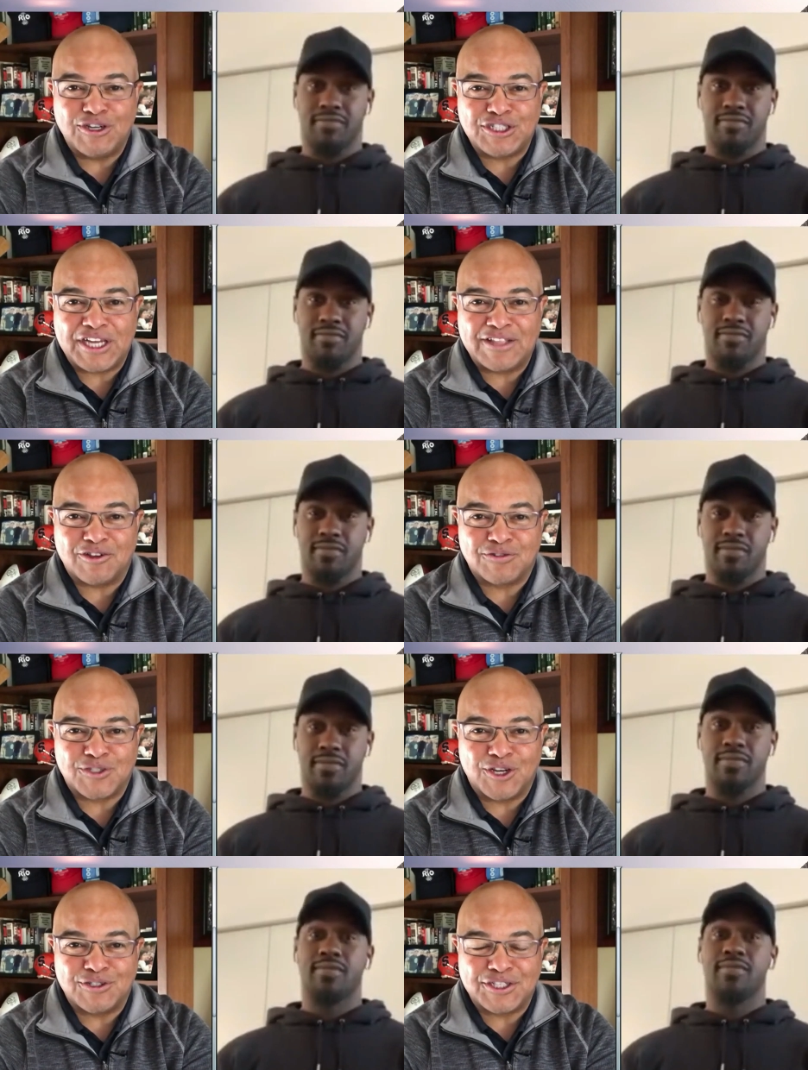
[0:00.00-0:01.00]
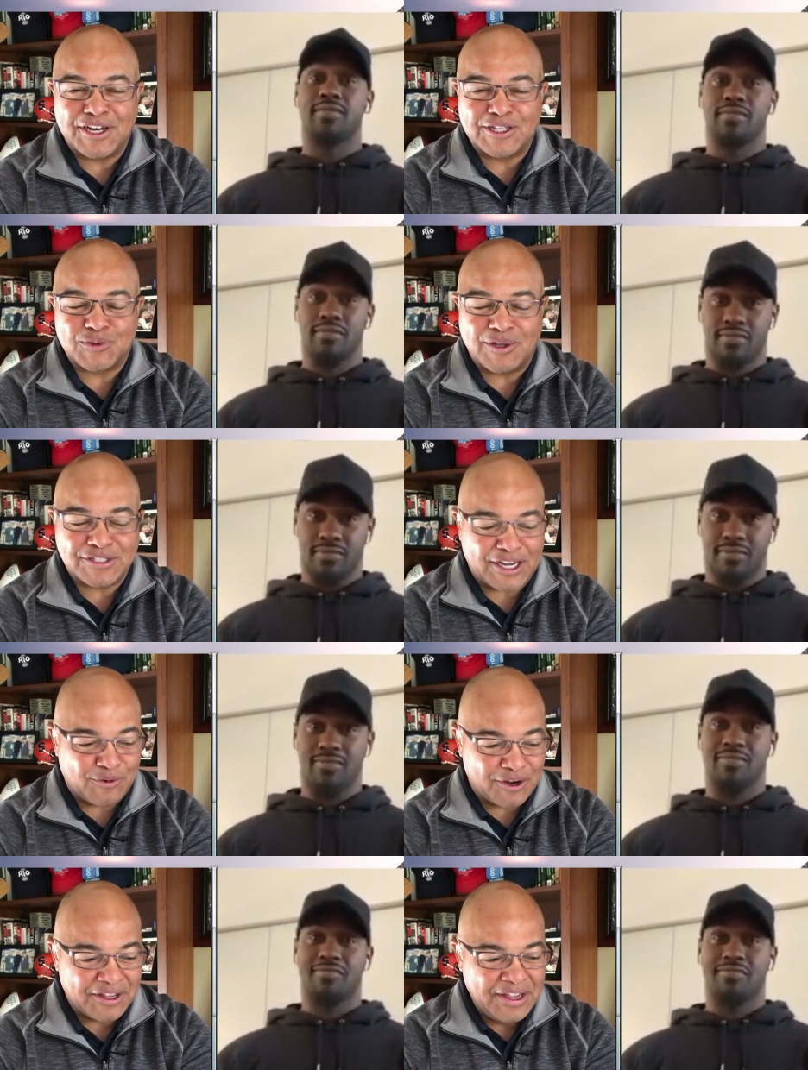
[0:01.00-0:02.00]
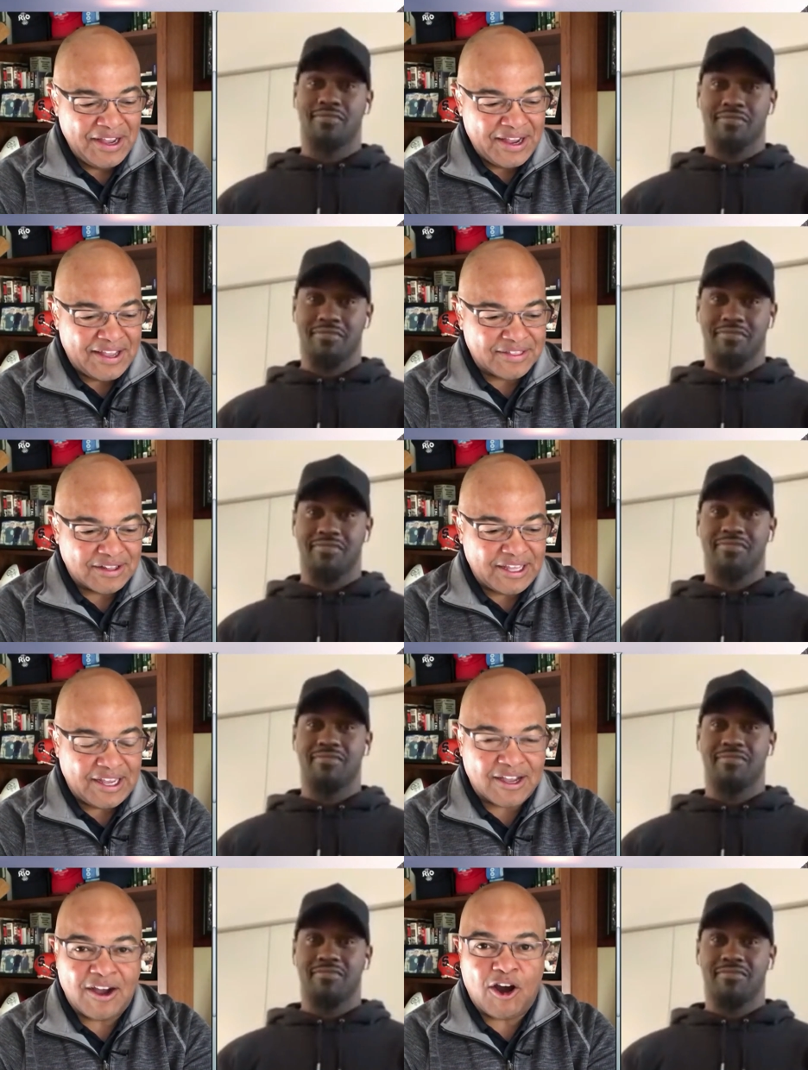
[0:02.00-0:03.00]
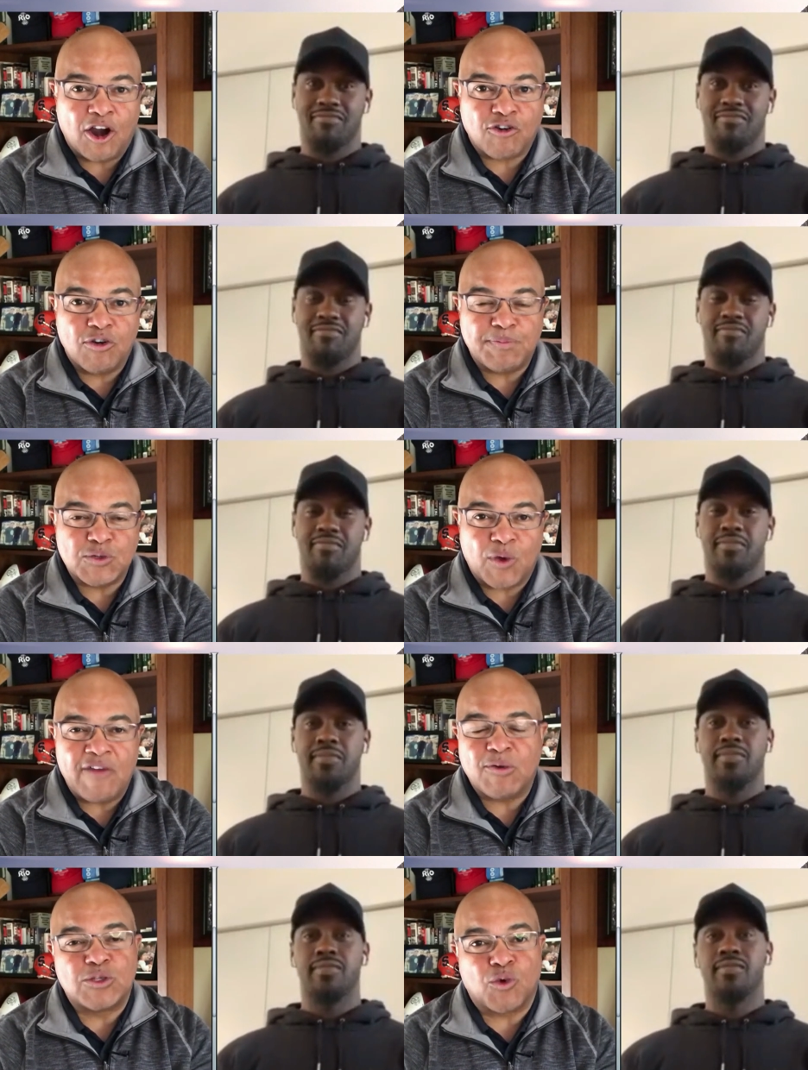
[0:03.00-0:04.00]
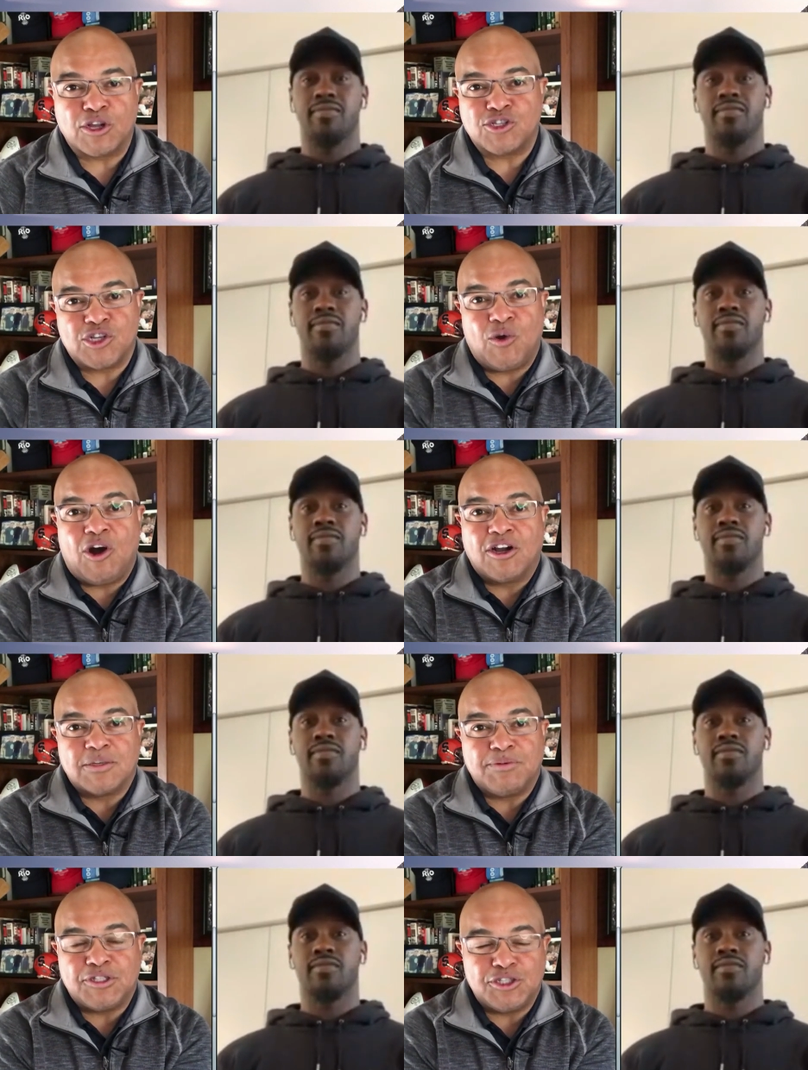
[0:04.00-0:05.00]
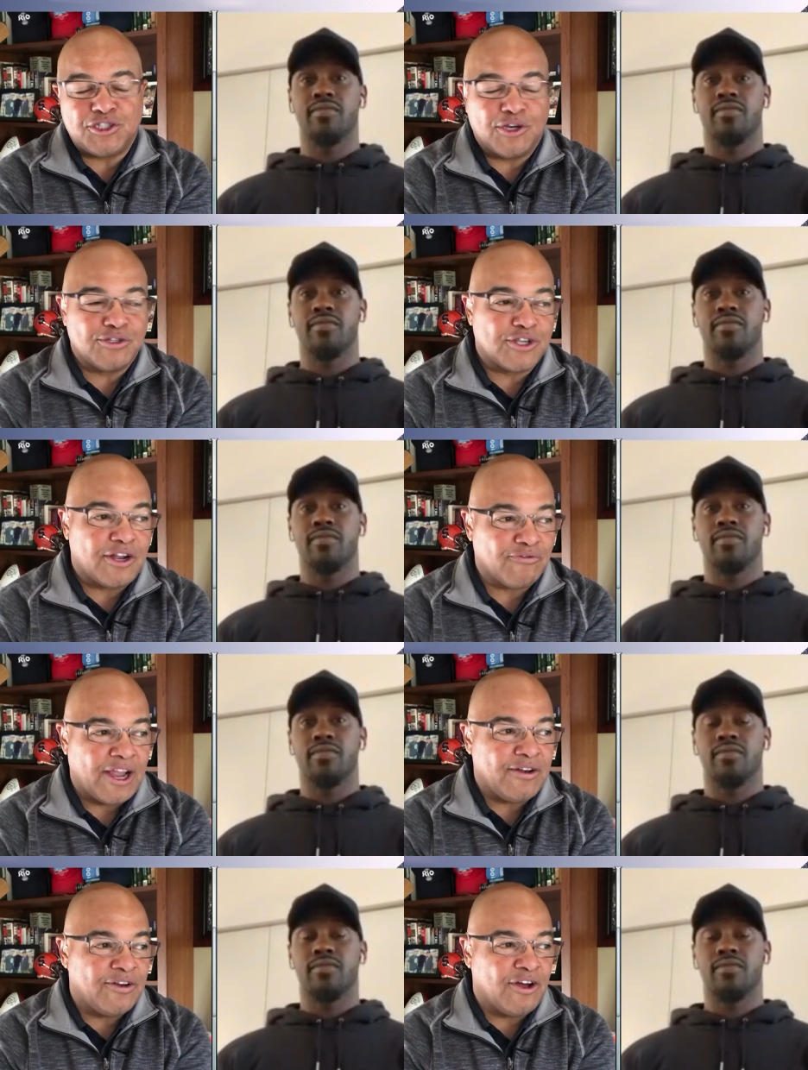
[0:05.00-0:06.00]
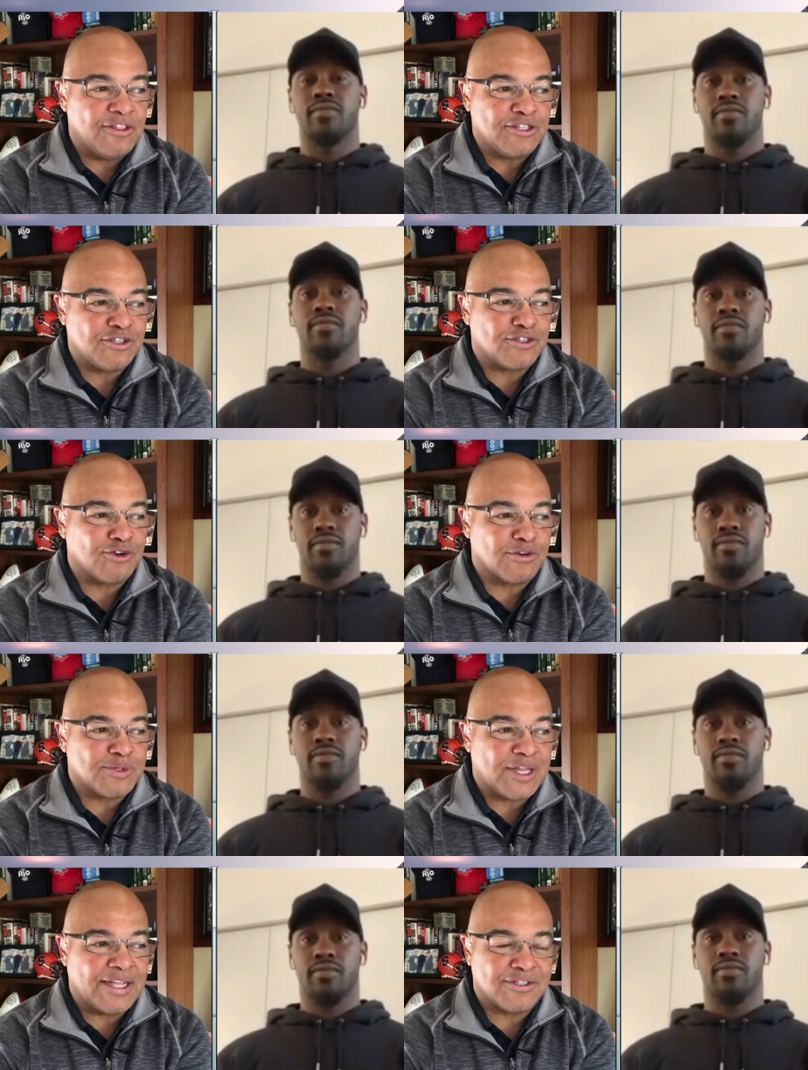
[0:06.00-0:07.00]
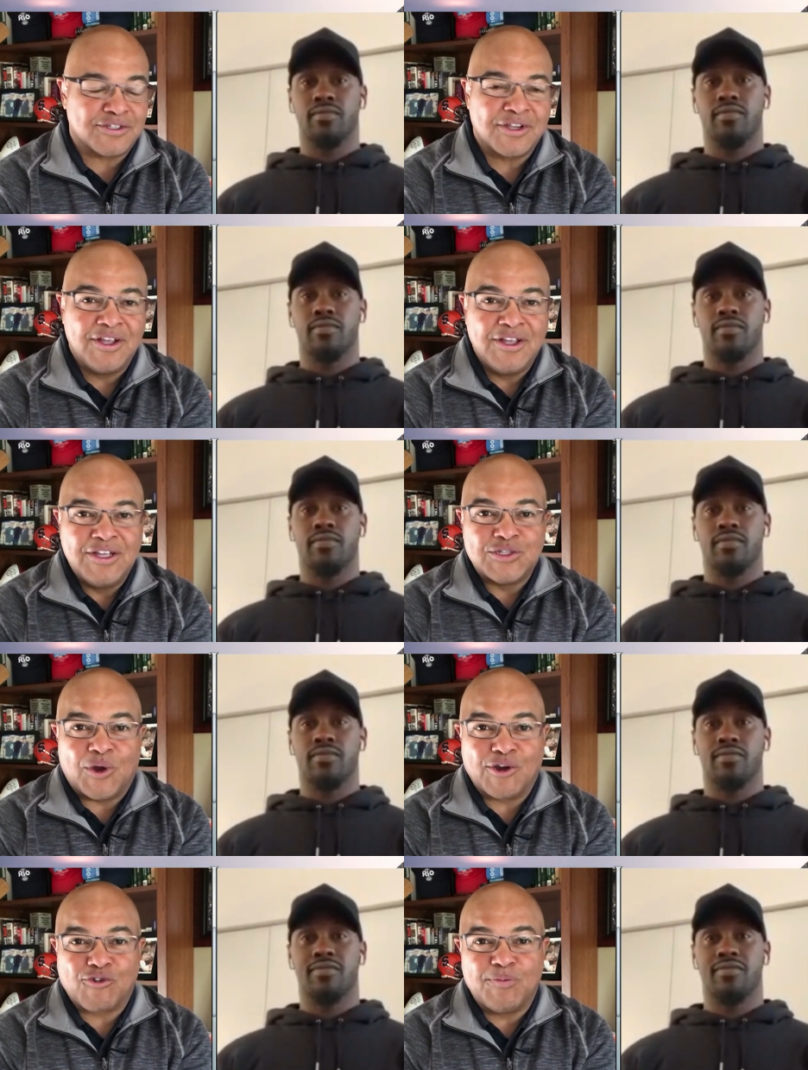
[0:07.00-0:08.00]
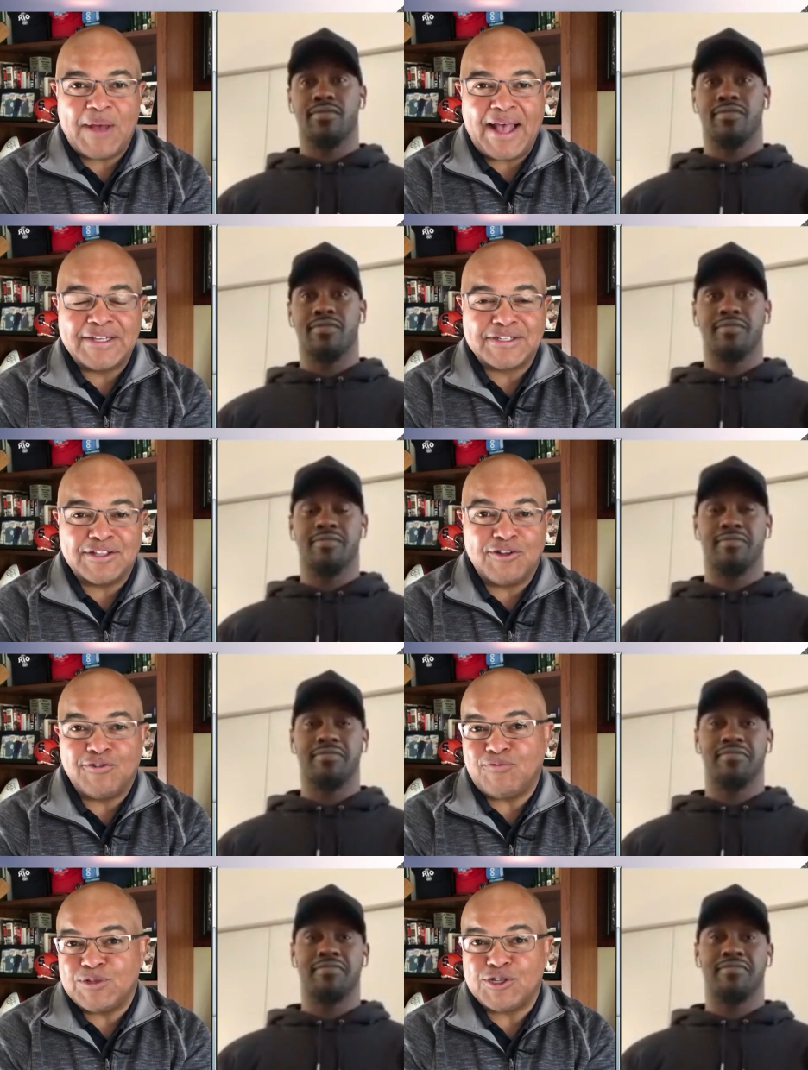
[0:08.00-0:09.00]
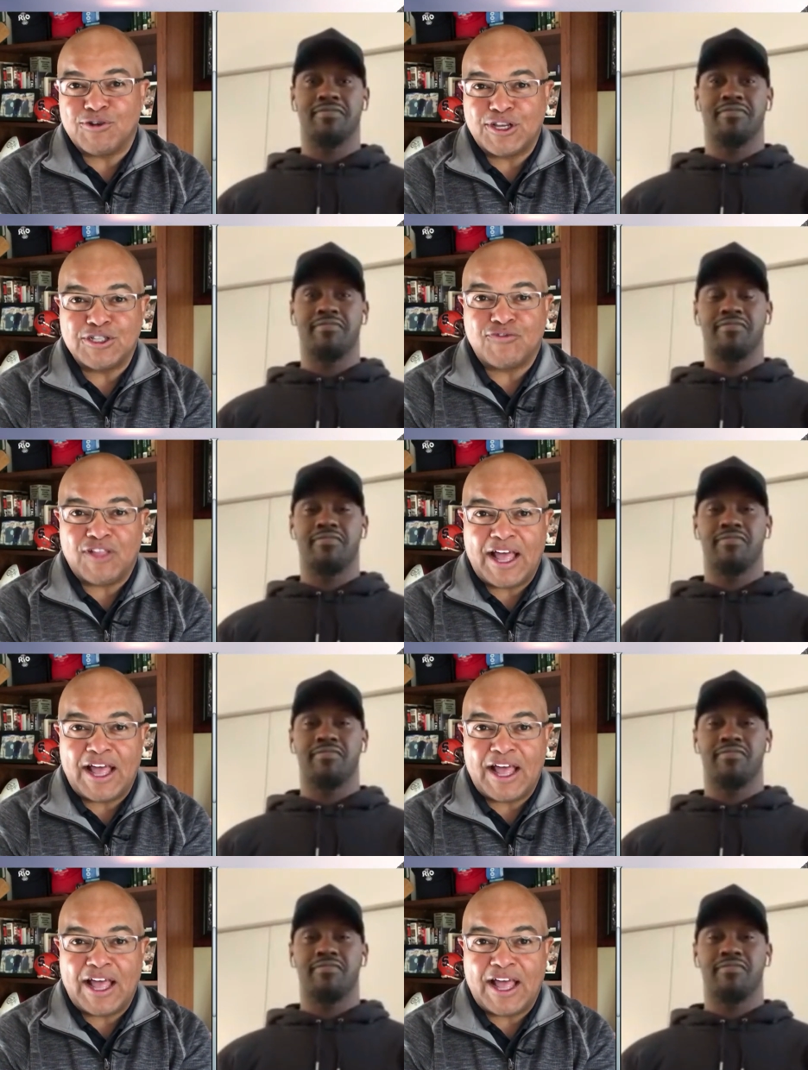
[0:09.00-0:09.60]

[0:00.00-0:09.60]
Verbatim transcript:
Speaker 1: going. Chandler Jones did it as well as anyone in the league. Uh, our group is everyone's working so hard to put these shows on, right? In all these circumstances. So our group has a little Syracuse